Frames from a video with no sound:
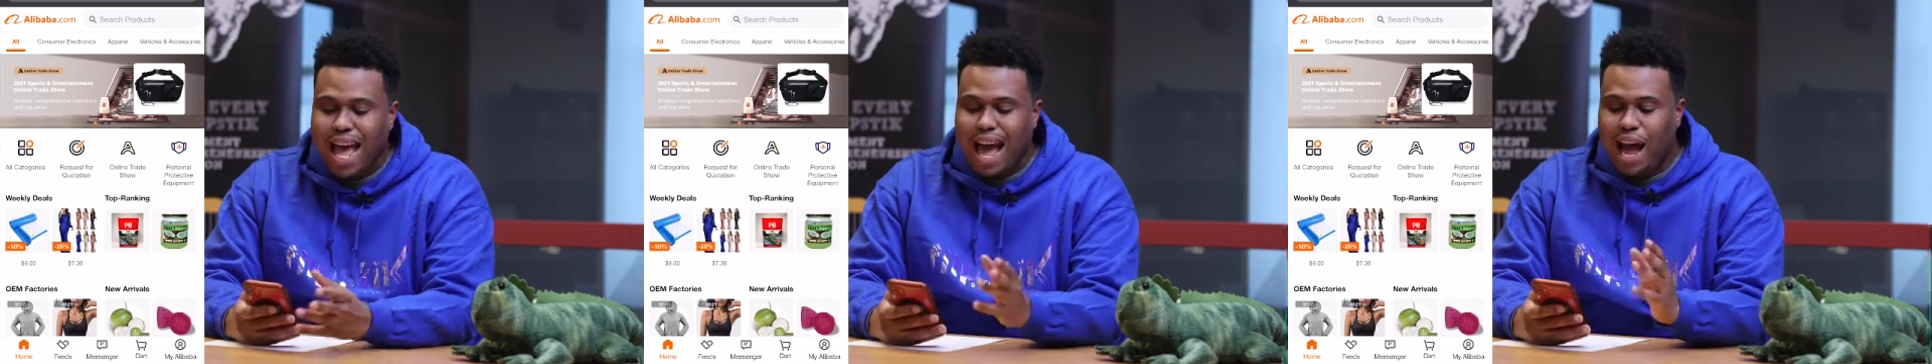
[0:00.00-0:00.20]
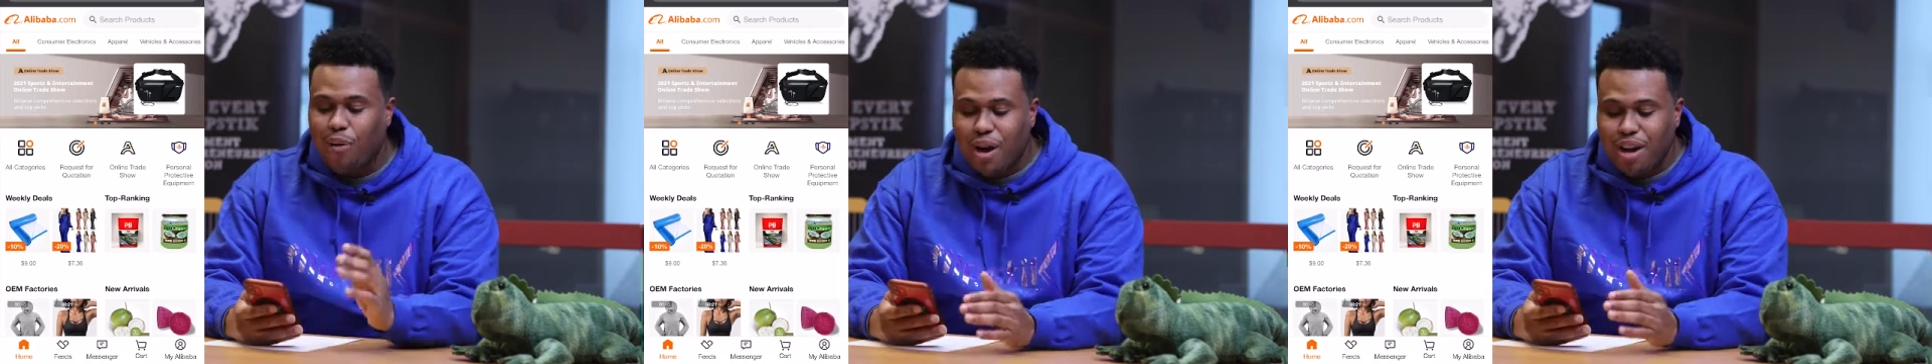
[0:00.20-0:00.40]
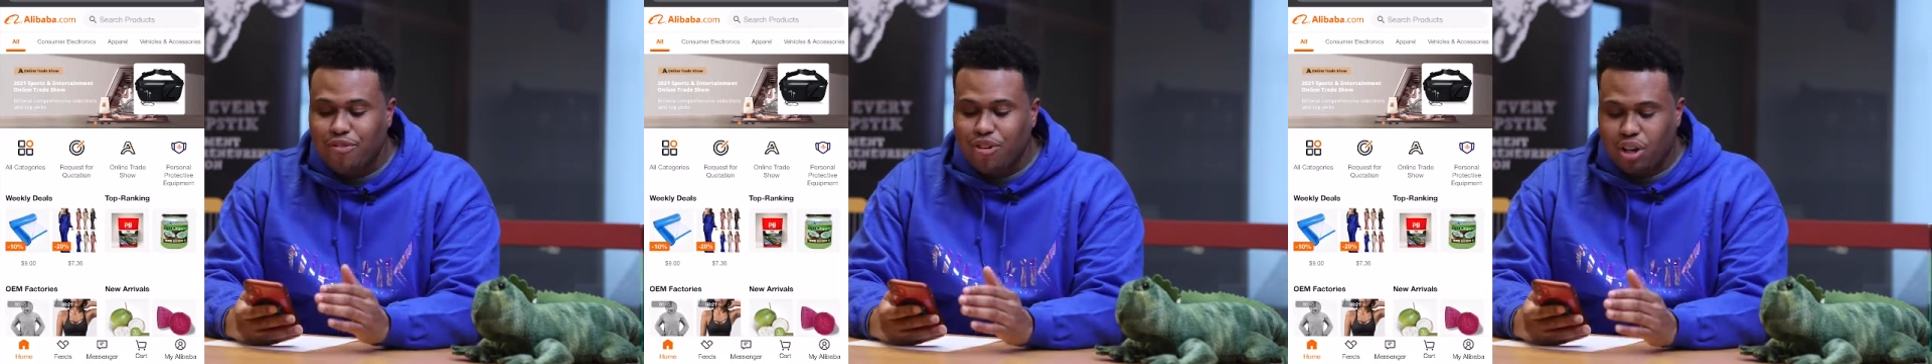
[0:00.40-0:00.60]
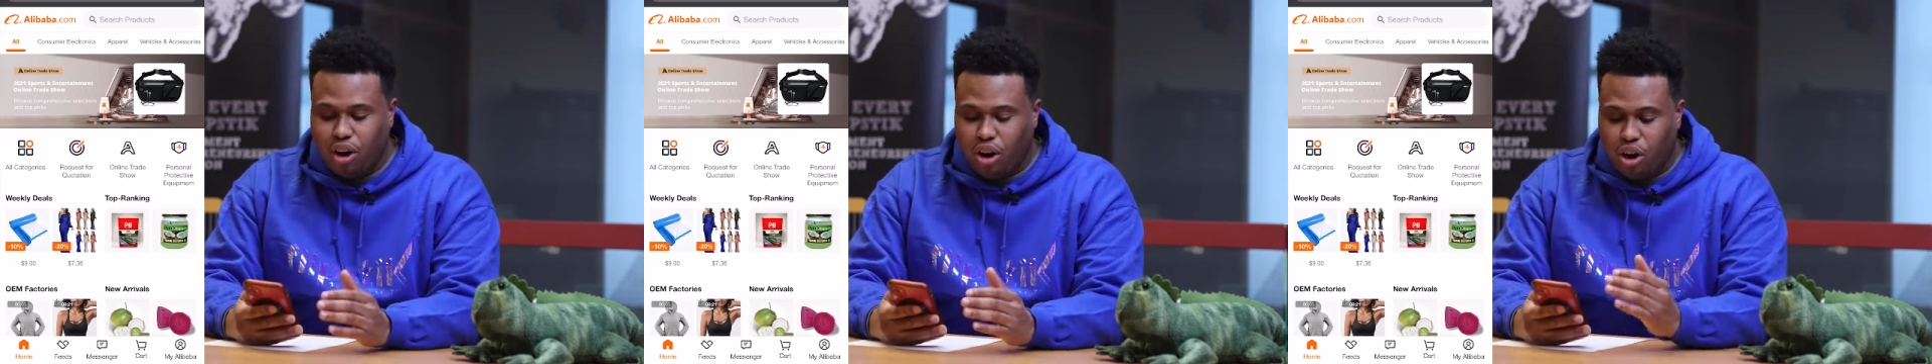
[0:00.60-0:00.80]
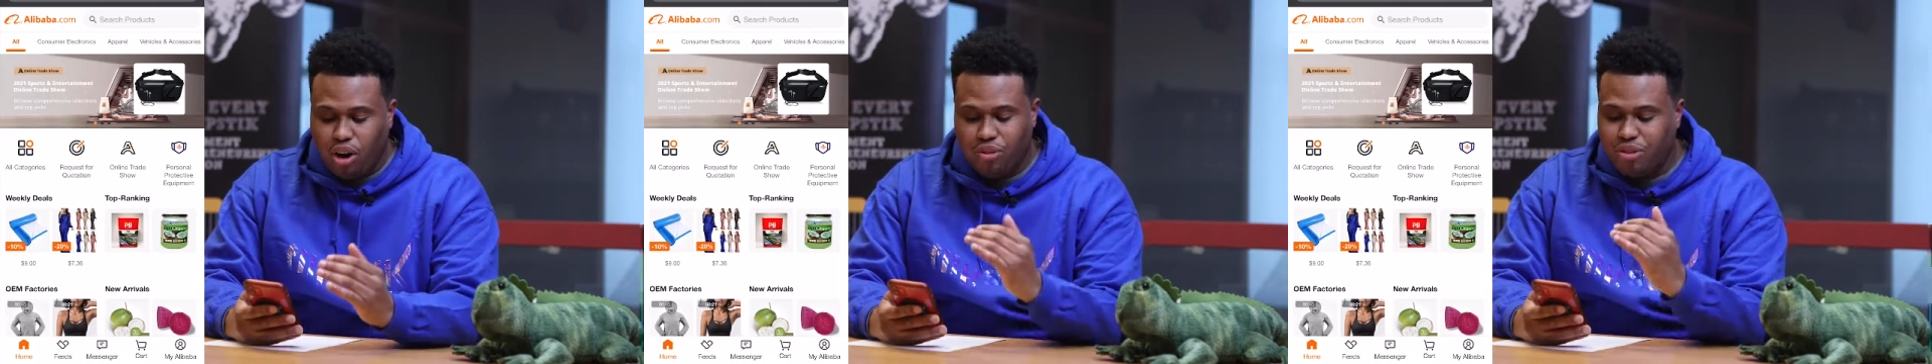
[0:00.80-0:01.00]
However,
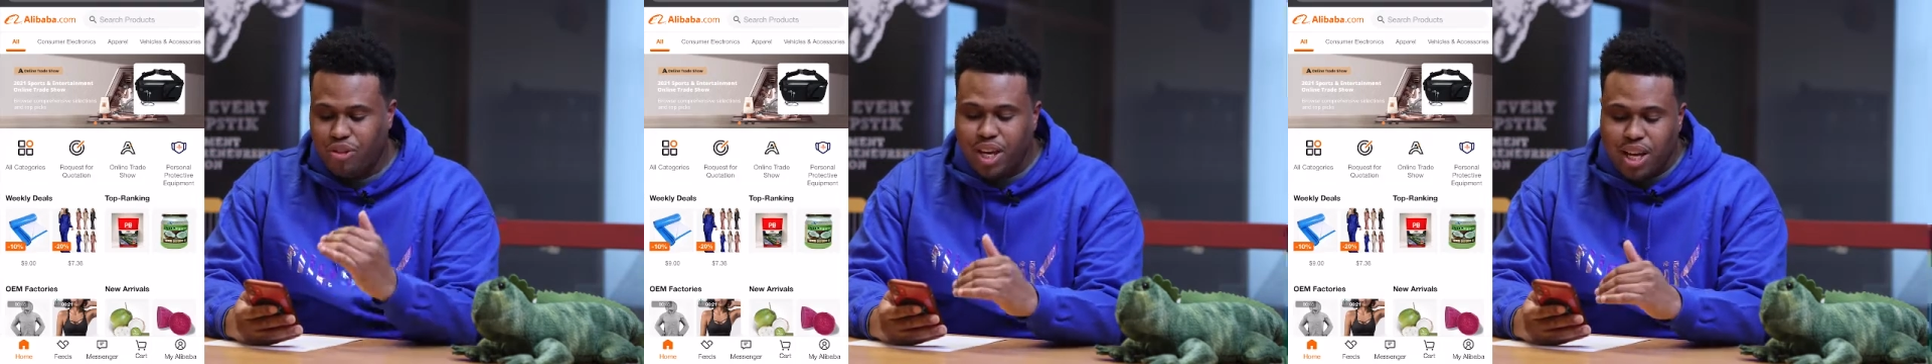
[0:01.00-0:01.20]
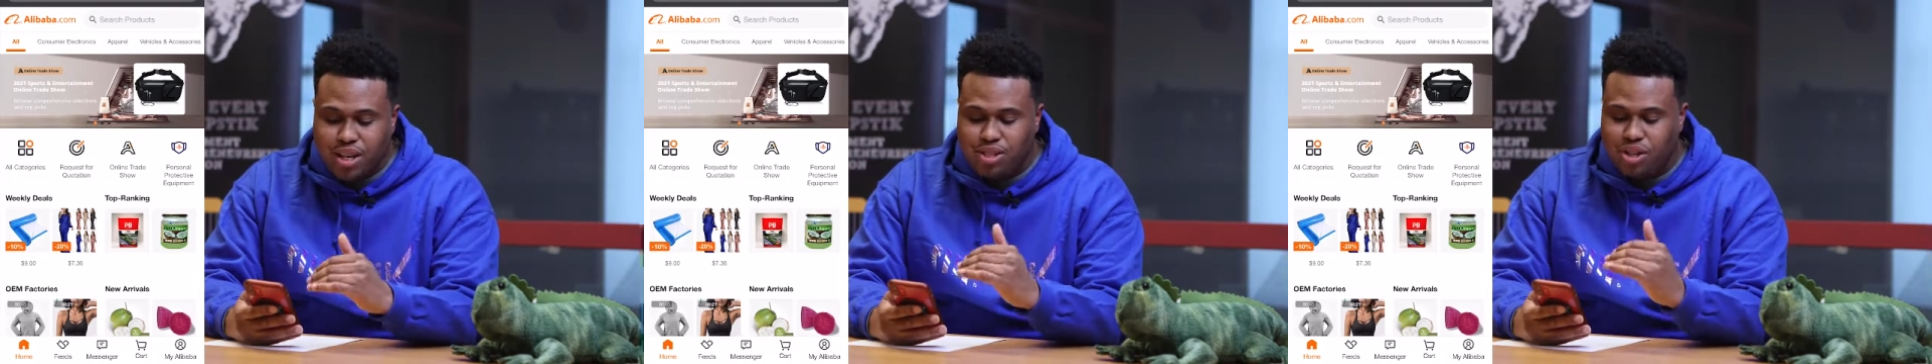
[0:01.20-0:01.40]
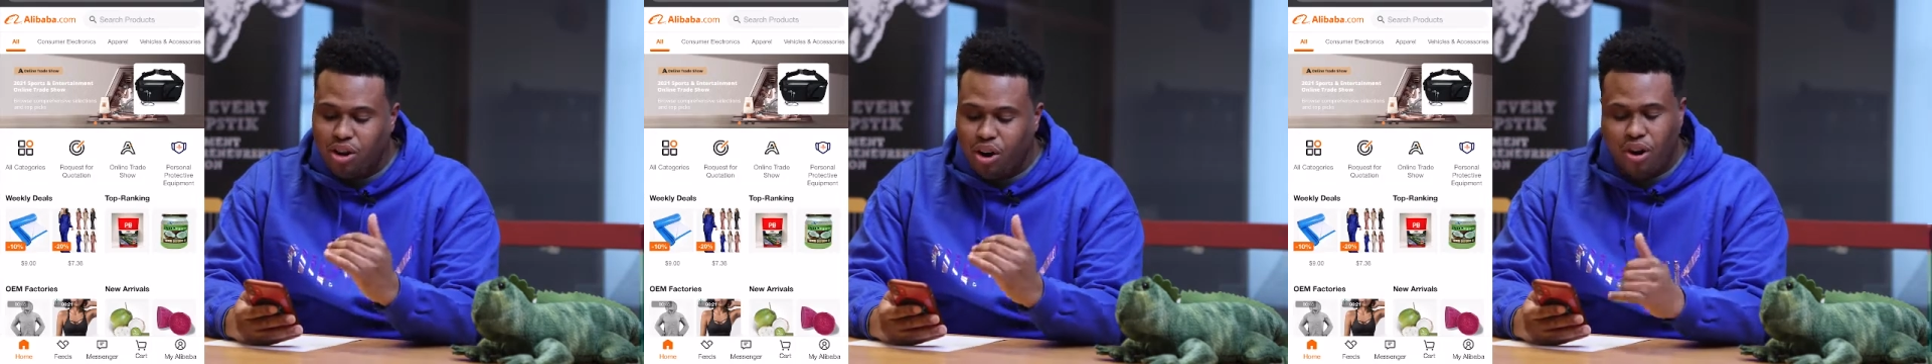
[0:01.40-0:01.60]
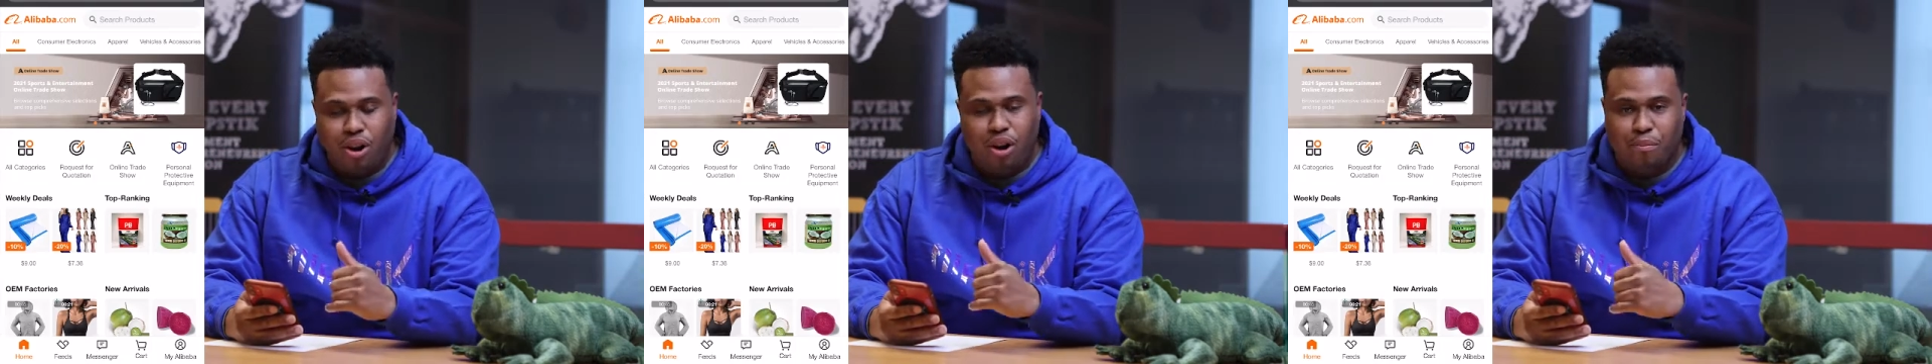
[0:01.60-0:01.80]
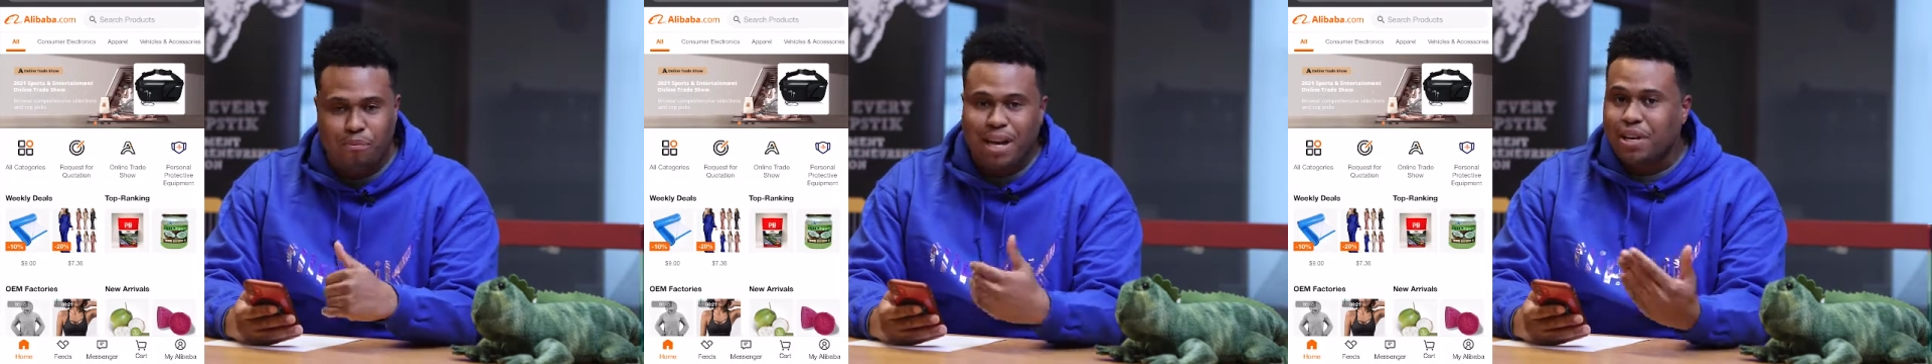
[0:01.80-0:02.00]
these are
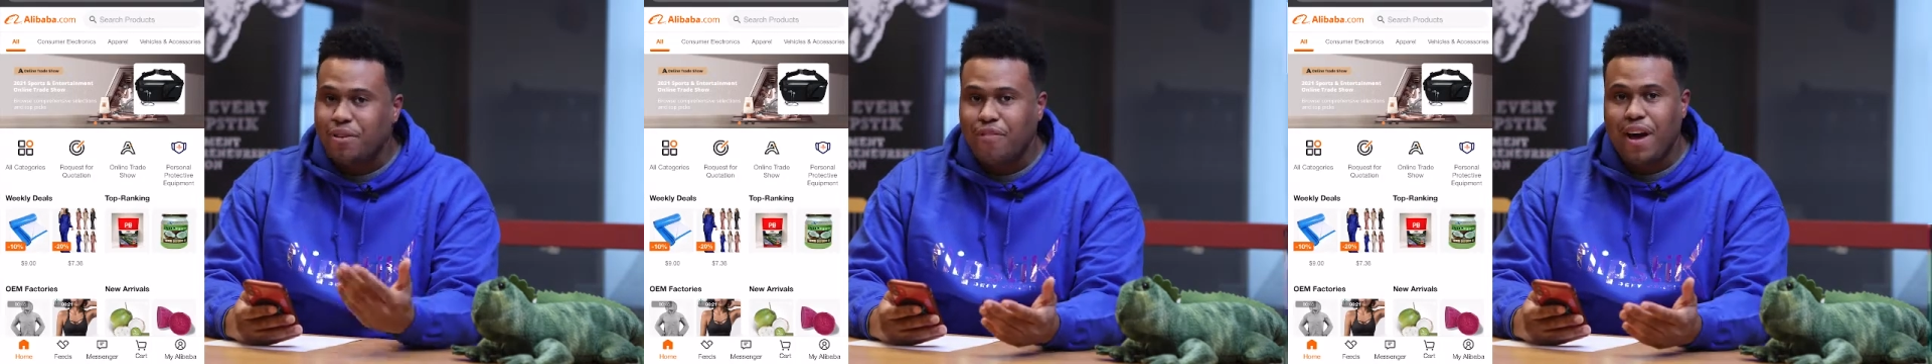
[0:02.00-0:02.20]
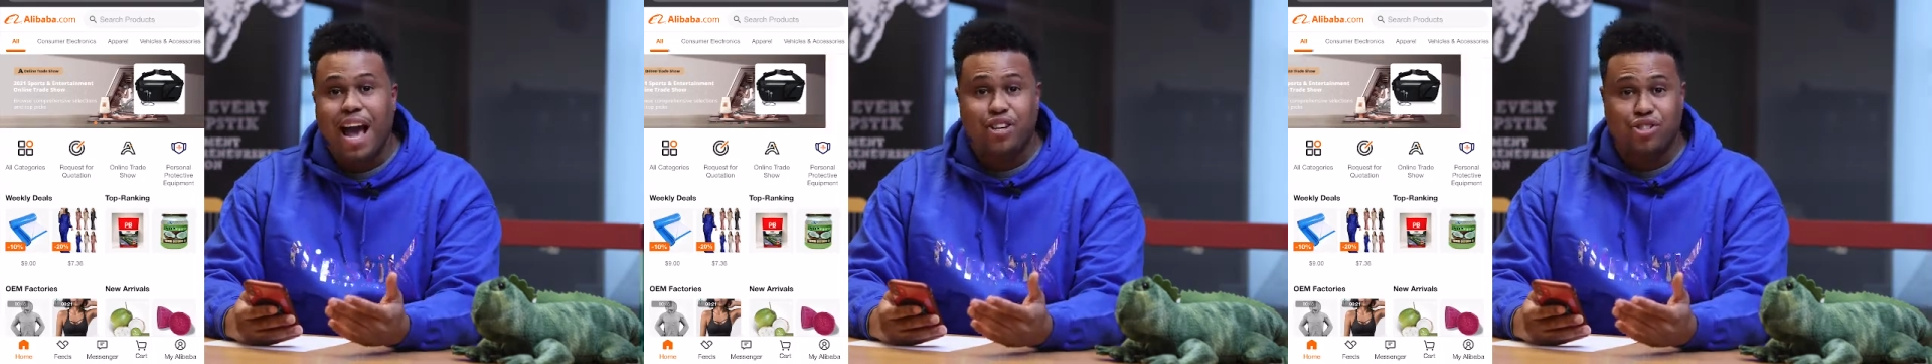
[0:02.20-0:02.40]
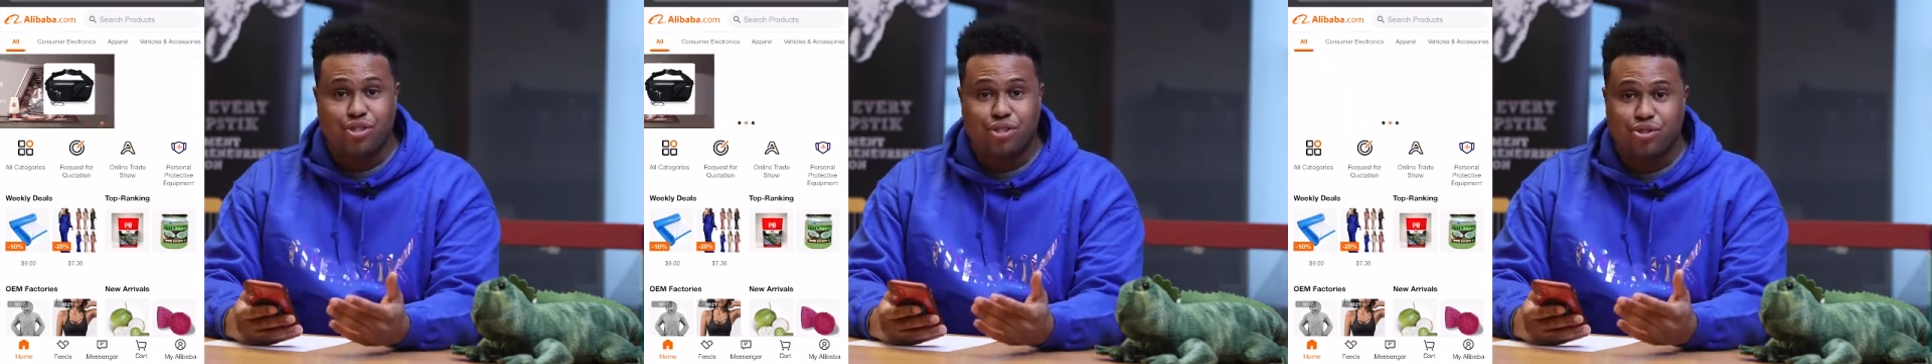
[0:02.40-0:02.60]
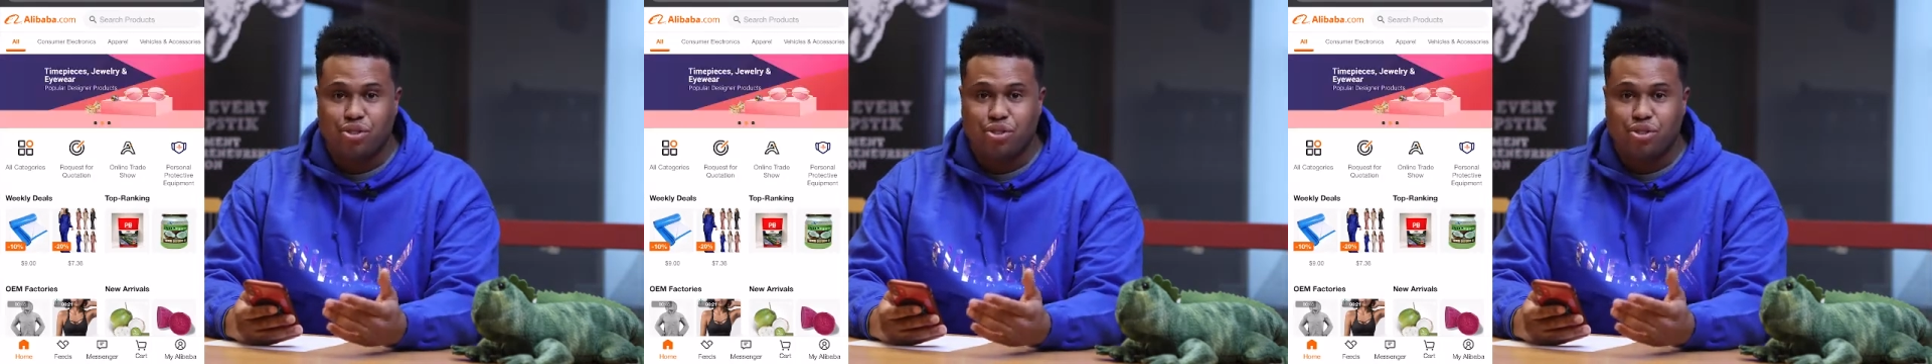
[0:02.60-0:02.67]
all manufacturers,